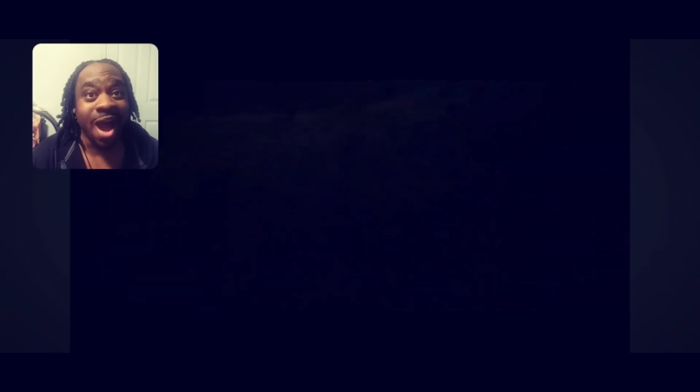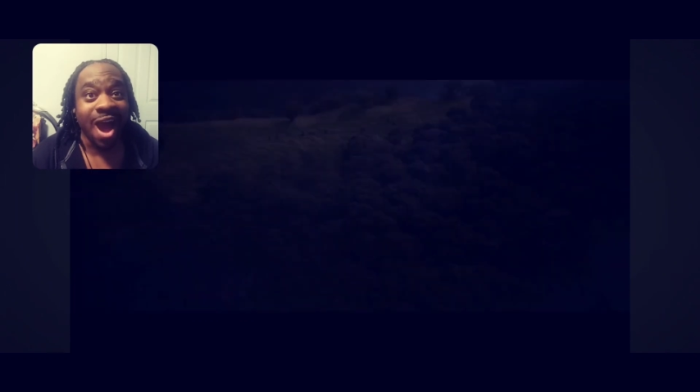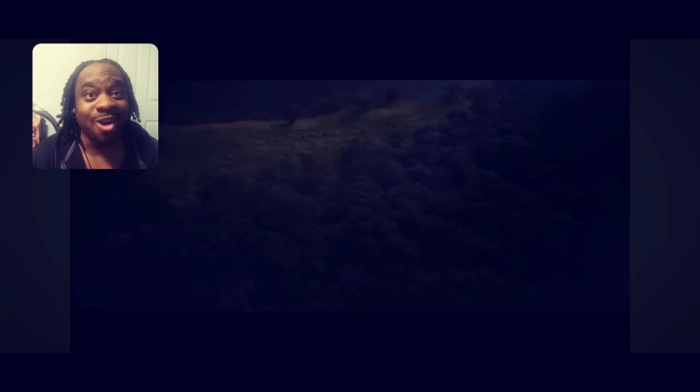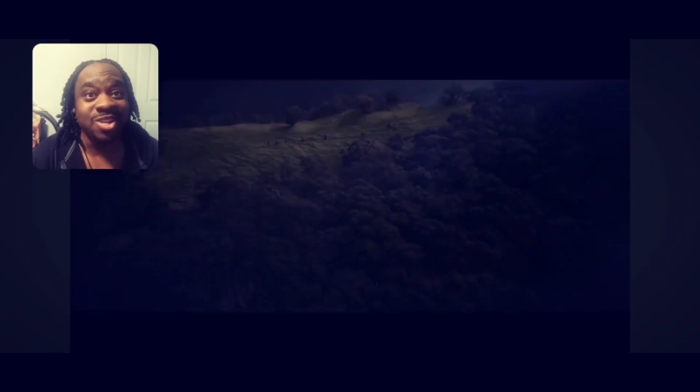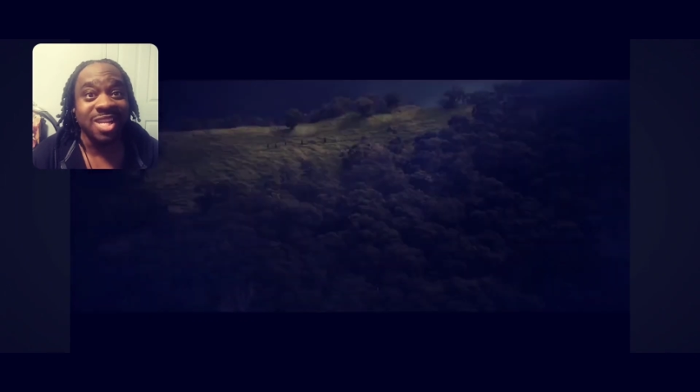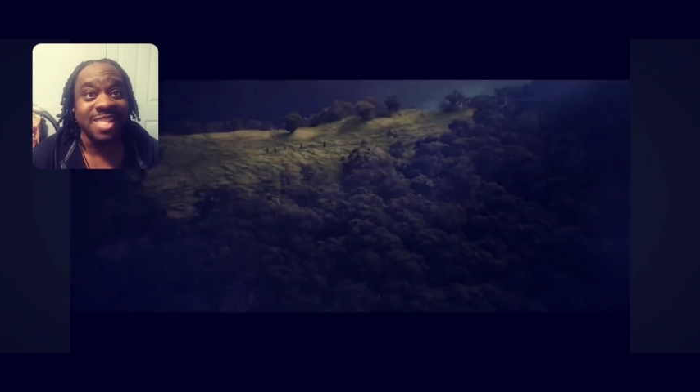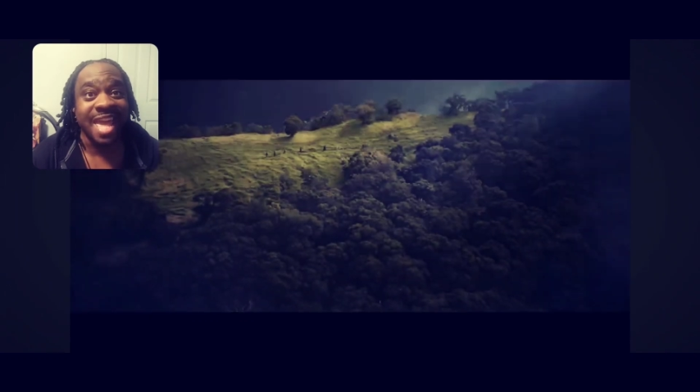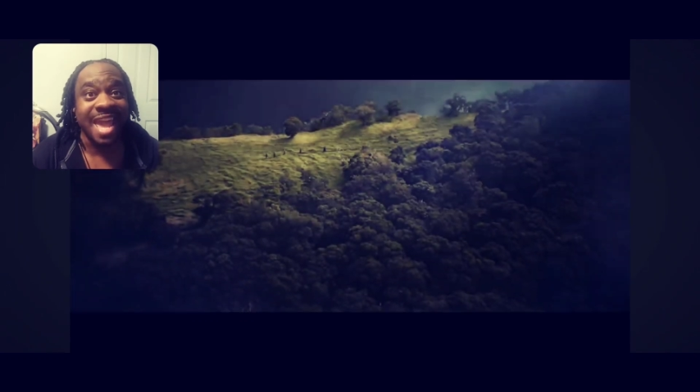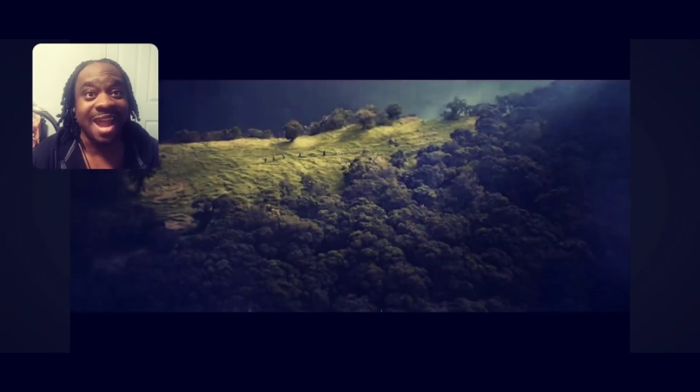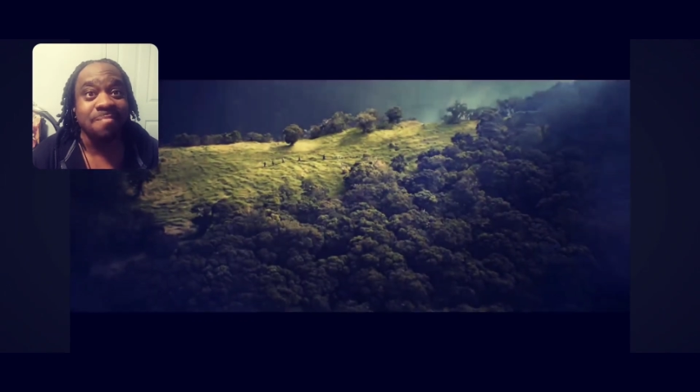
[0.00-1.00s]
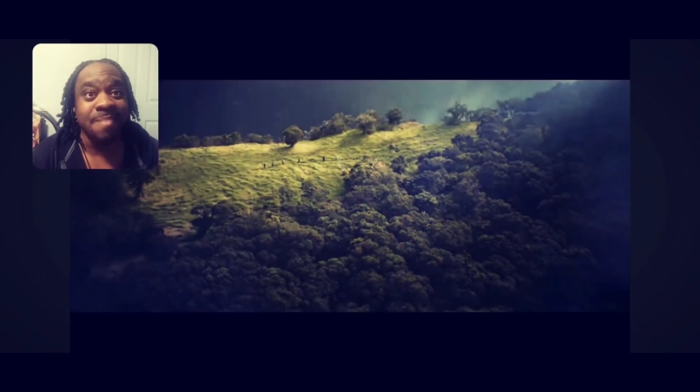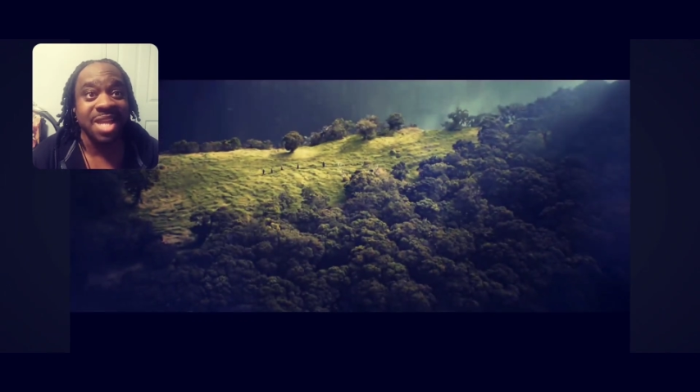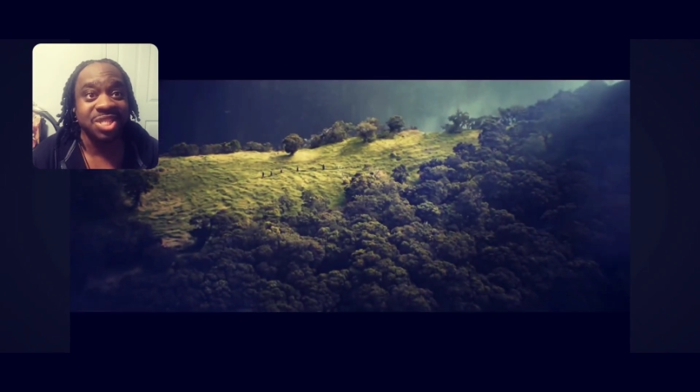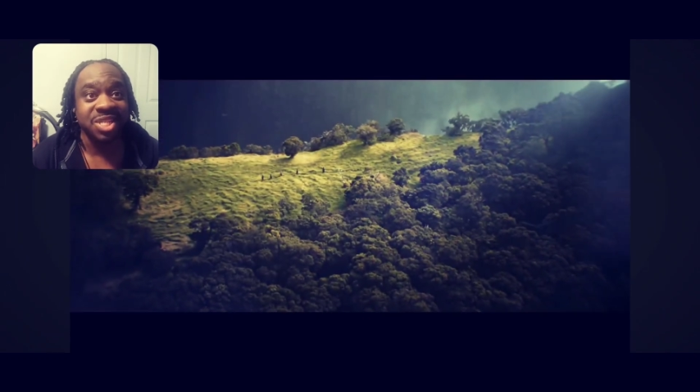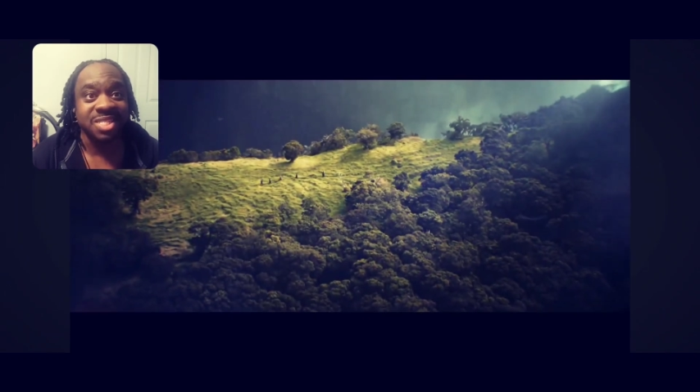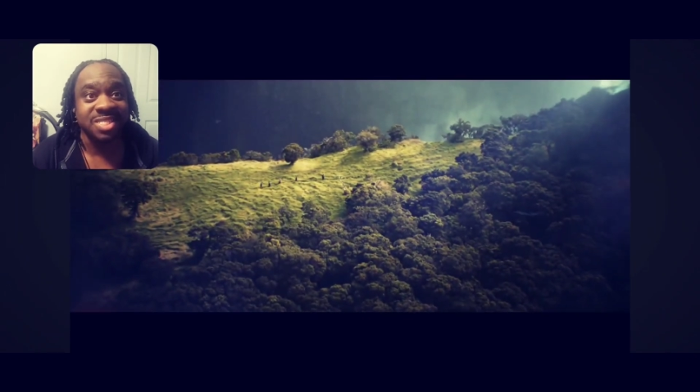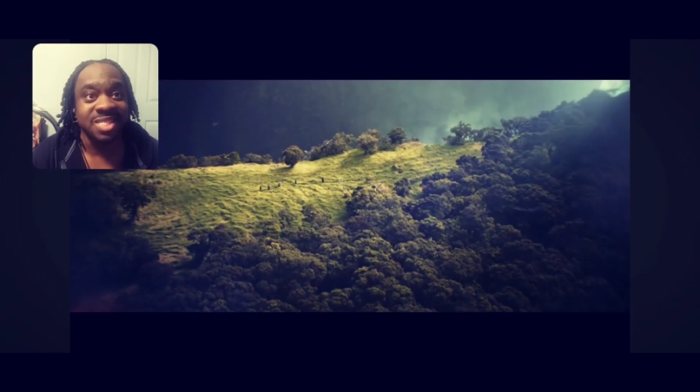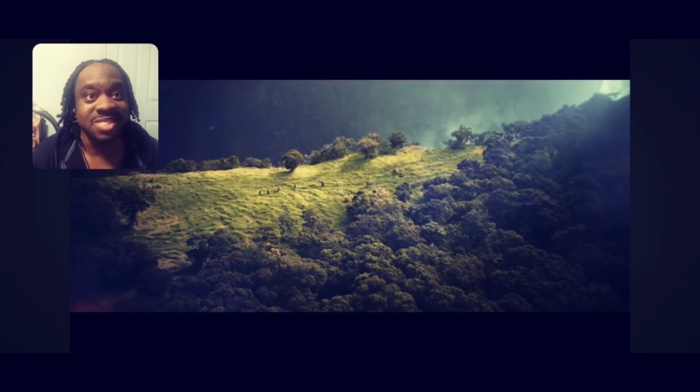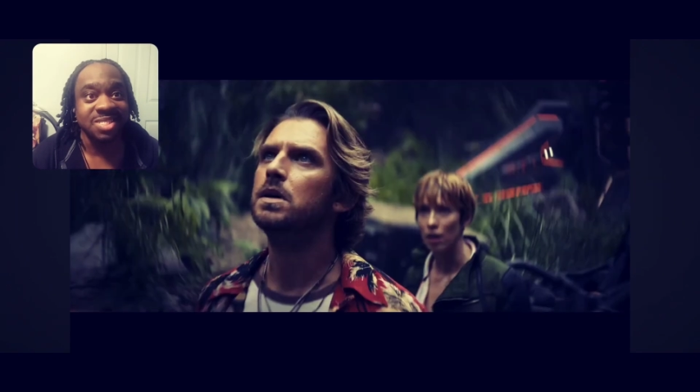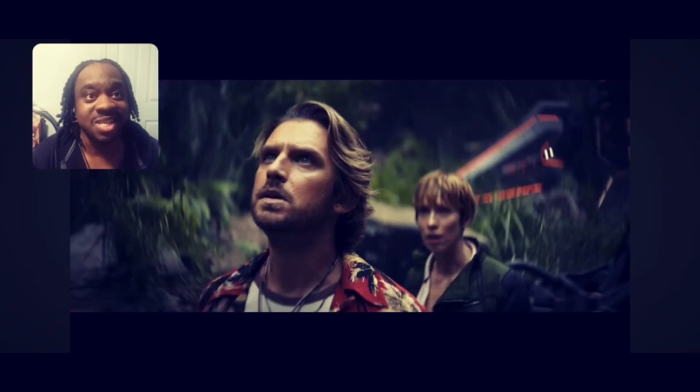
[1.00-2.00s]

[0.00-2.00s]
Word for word: wow. Look at the animations. What this is